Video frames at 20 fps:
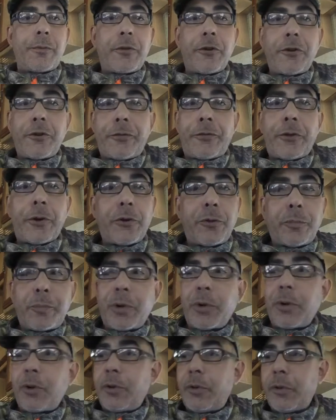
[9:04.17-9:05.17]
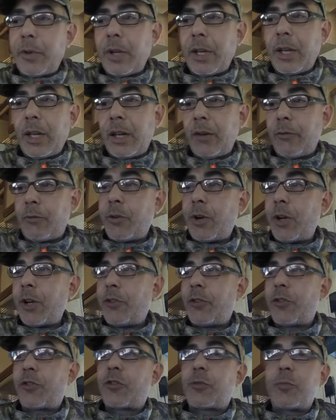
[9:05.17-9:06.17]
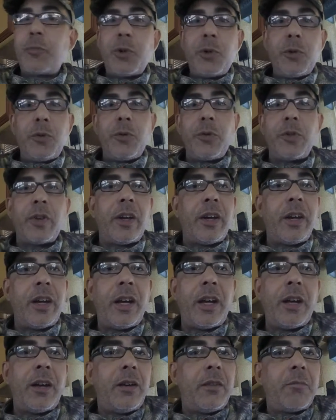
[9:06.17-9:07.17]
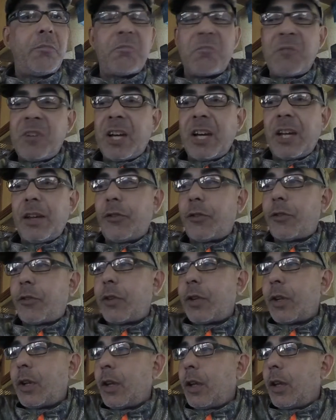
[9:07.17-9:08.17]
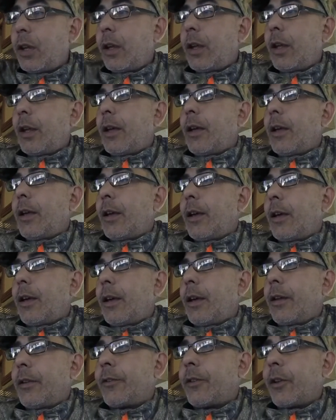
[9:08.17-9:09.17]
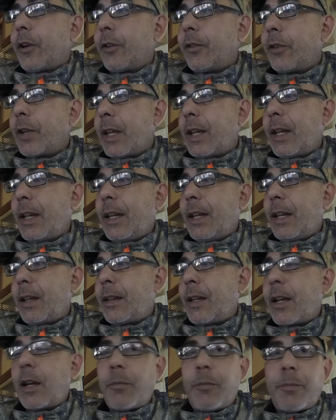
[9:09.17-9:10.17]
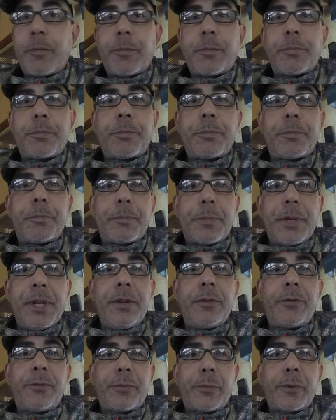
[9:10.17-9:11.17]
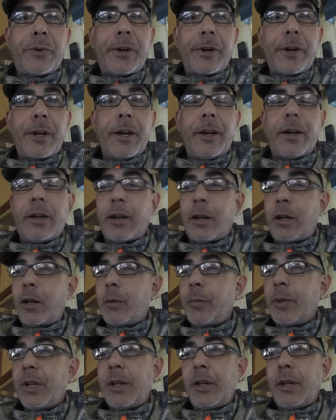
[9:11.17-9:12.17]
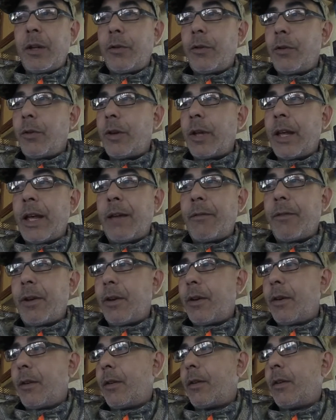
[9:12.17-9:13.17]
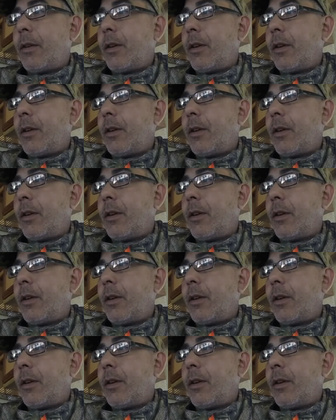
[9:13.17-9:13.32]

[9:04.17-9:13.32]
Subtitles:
first pull, and it runs smooth and nice. As long as I can get that piece working, I'll be in heaven.